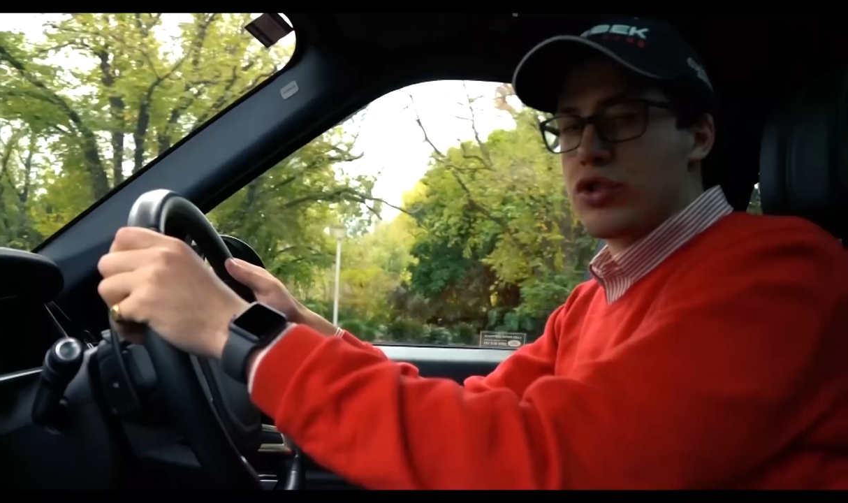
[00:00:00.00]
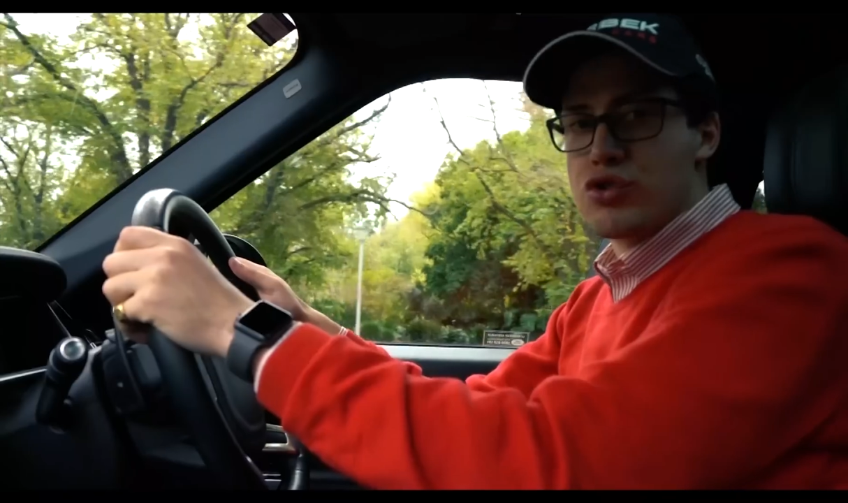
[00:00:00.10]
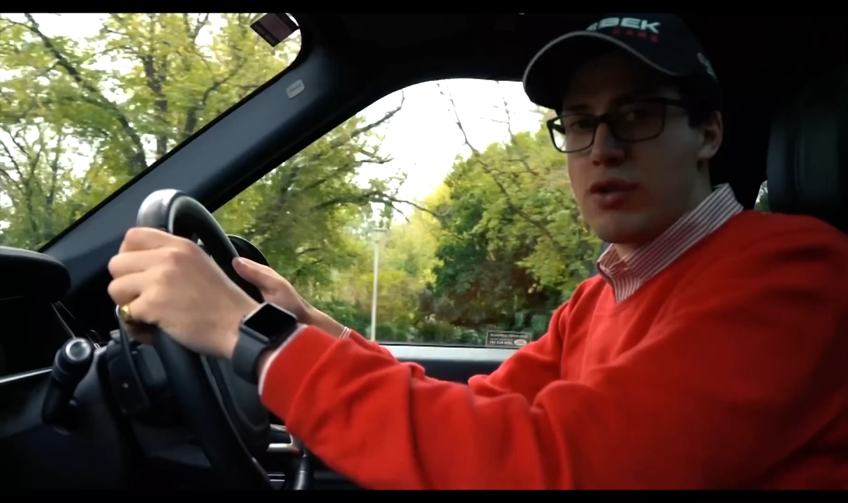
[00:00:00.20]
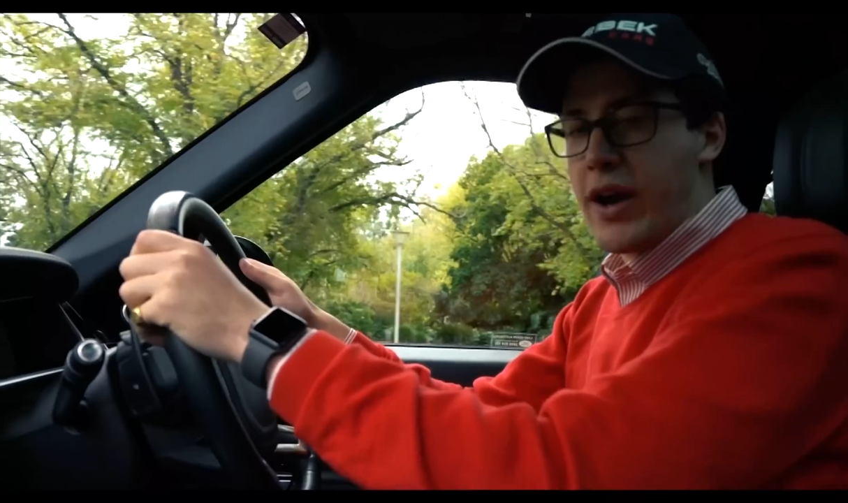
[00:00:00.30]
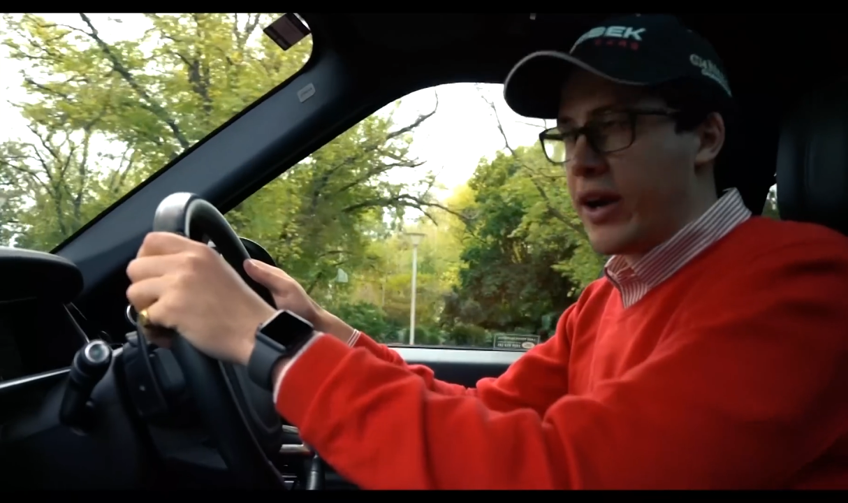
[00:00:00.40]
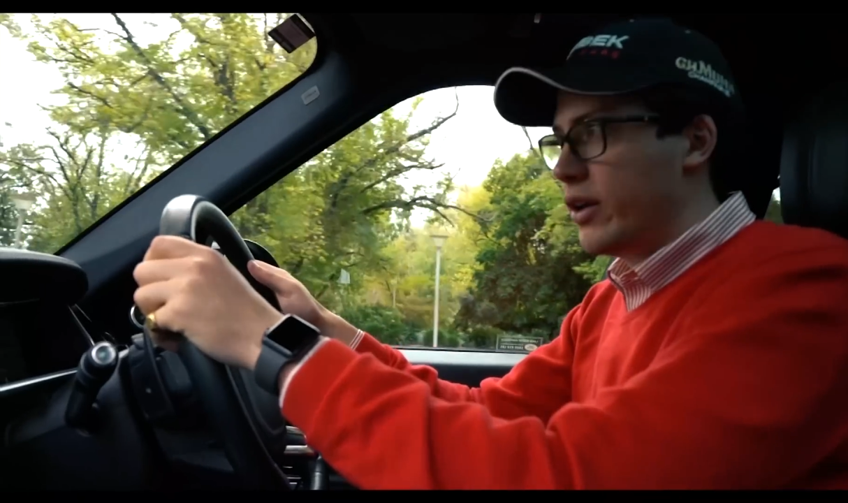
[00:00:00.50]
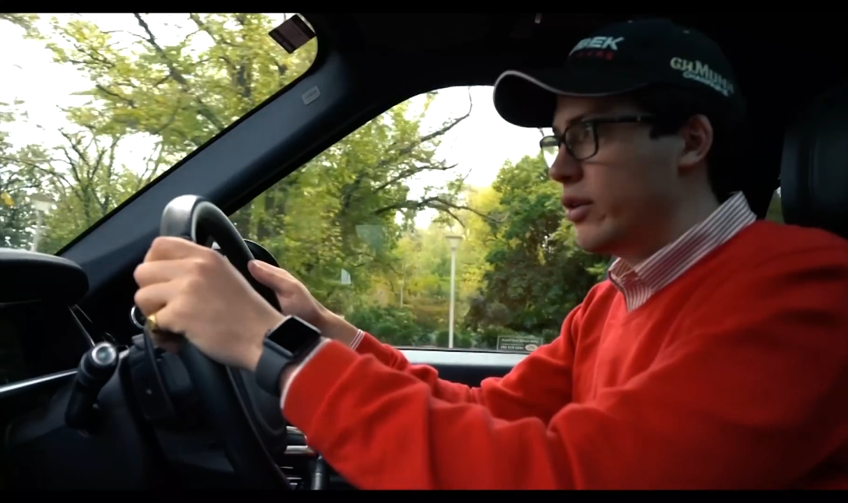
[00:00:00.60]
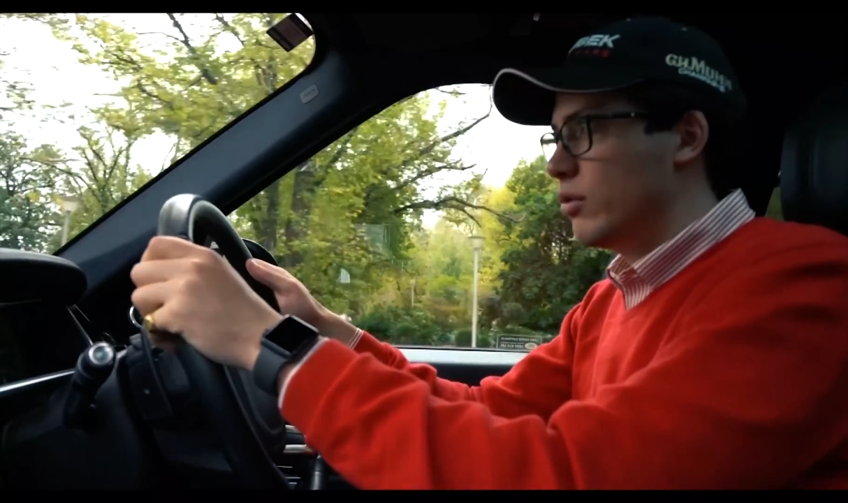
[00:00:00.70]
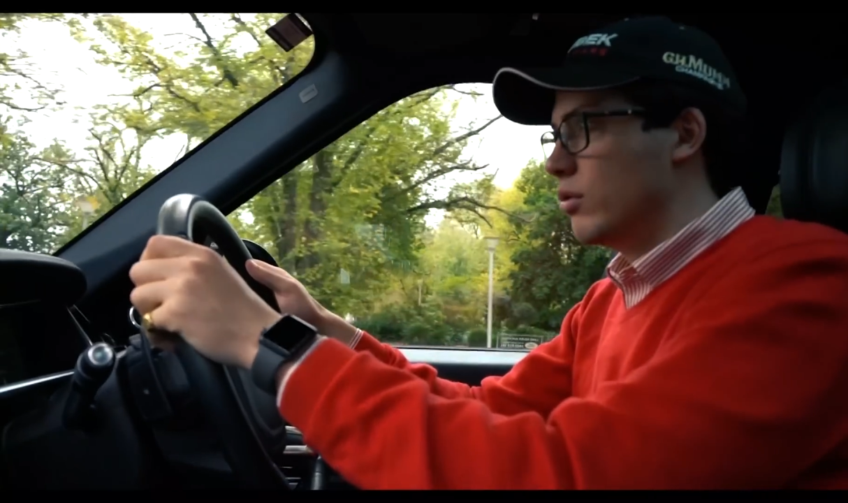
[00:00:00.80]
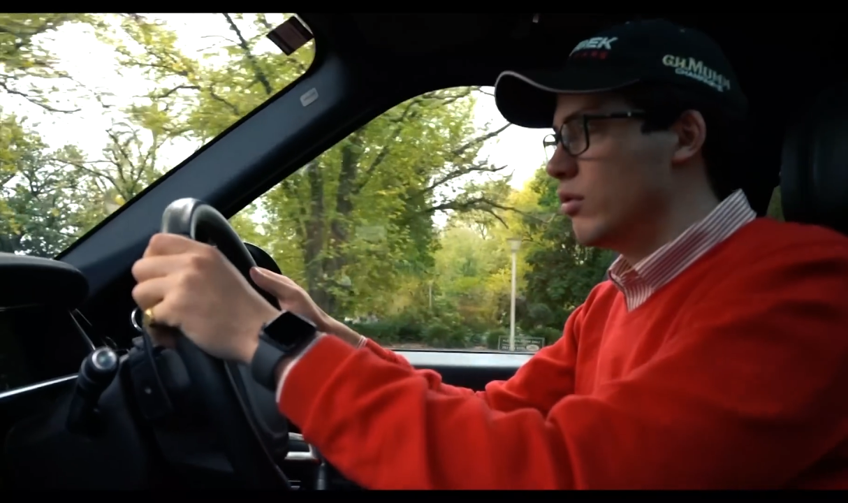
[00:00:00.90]

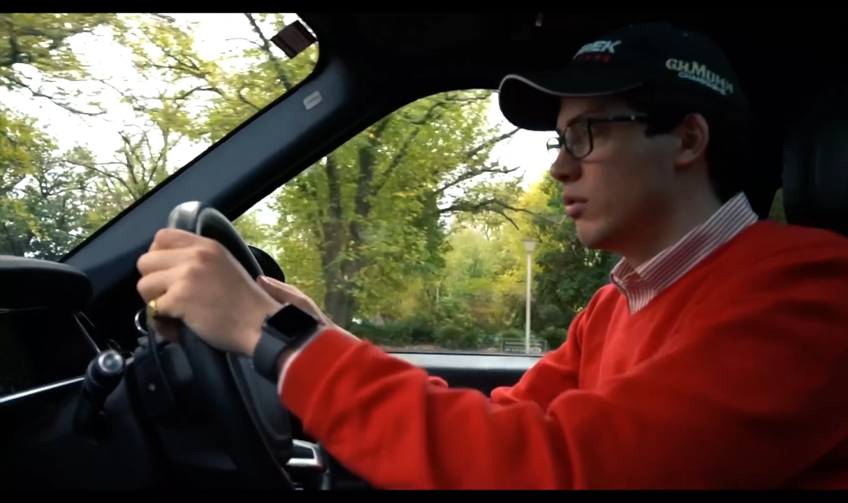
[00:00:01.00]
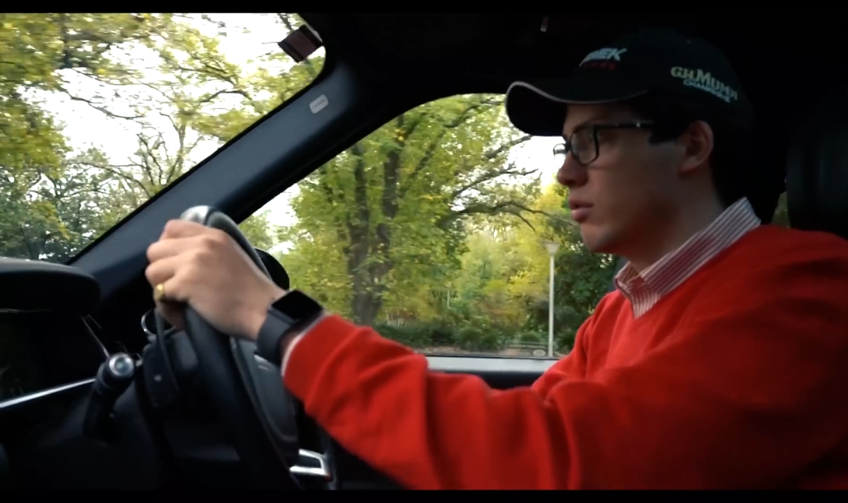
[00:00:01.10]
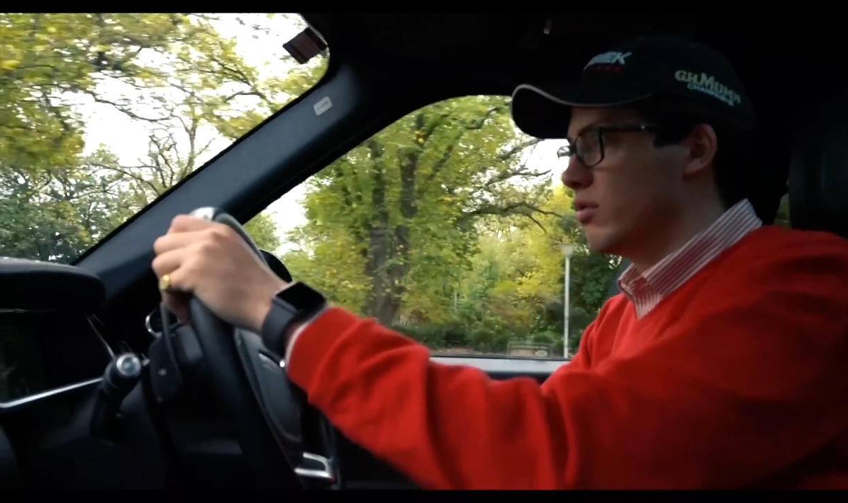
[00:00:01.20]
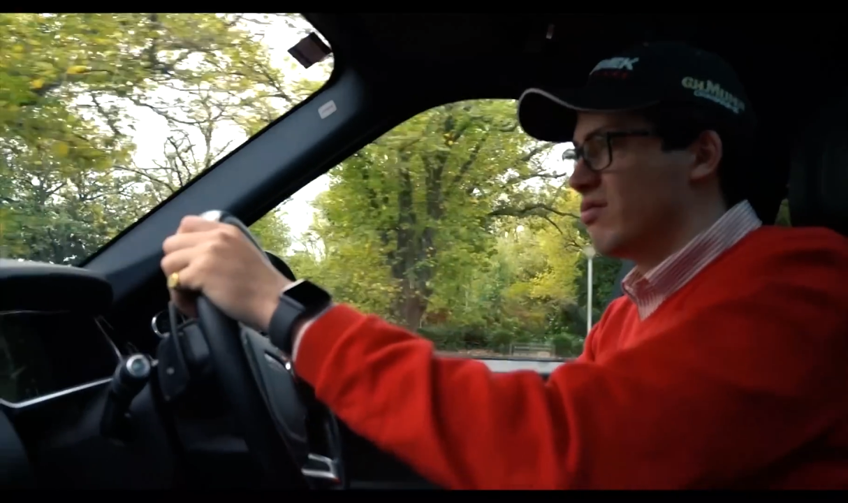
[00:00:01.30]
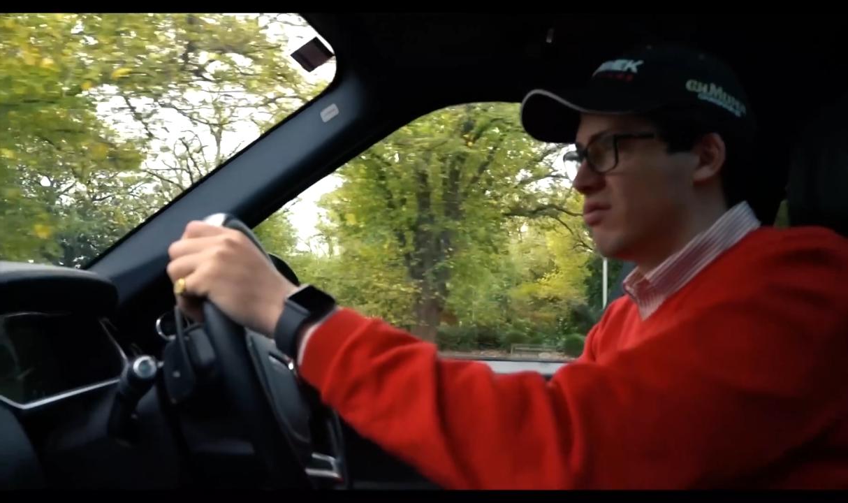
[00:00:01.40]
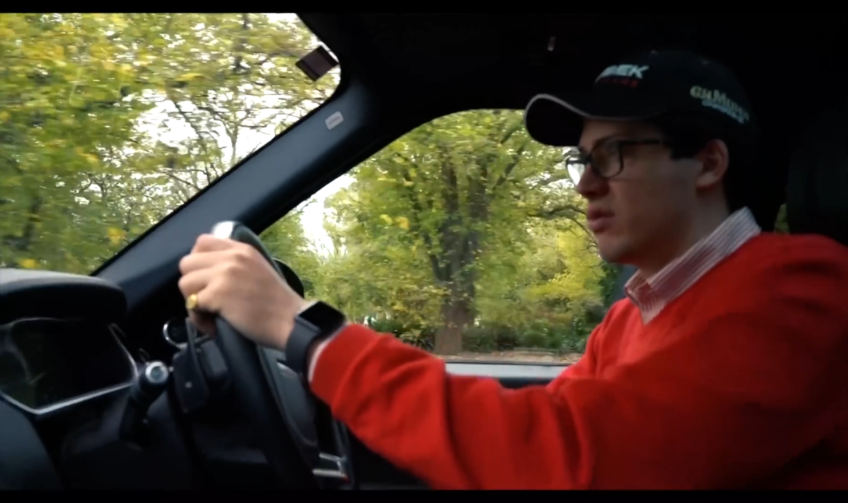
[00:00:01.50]
train or